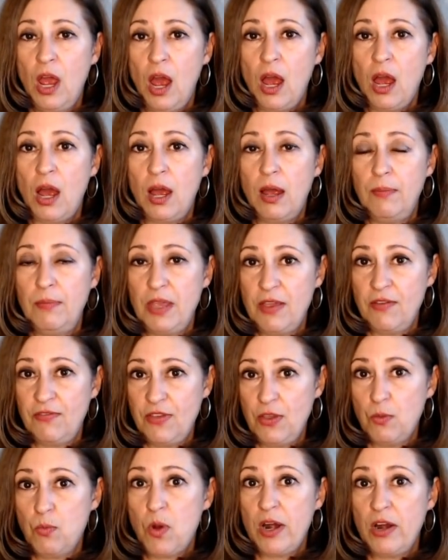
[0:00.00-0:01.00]
Um, if
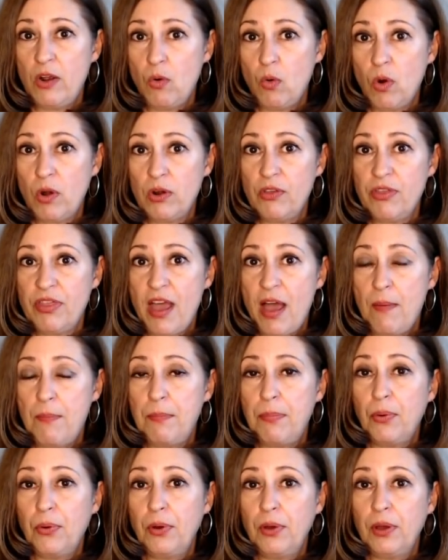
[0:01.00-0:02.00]
you want to order that
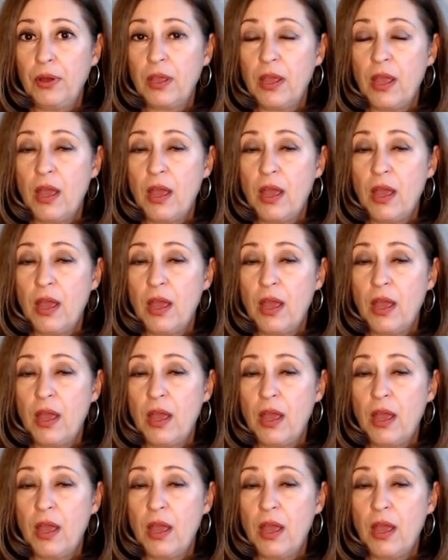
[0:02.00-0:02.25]
book,